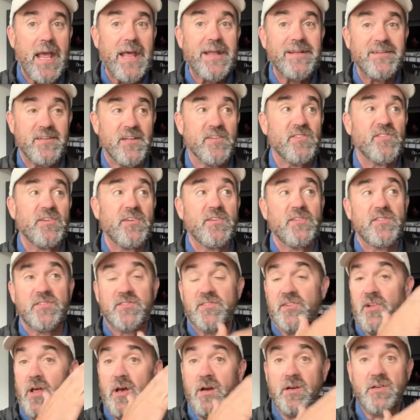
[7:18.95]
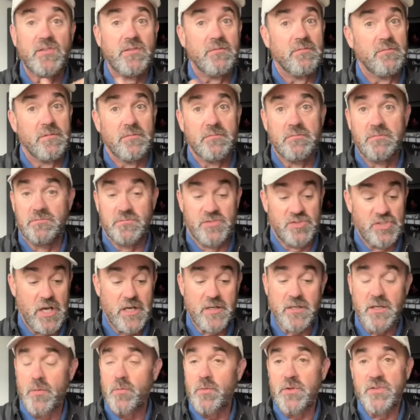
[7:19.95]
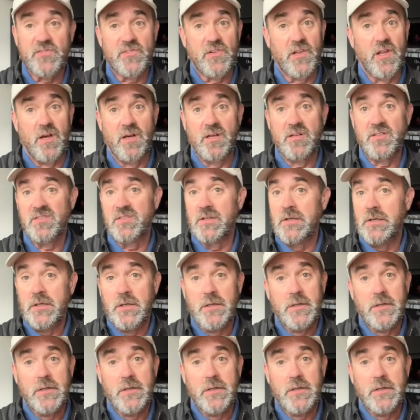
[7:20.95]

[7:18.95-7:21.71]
At distance, slugs, shotgun with slugs,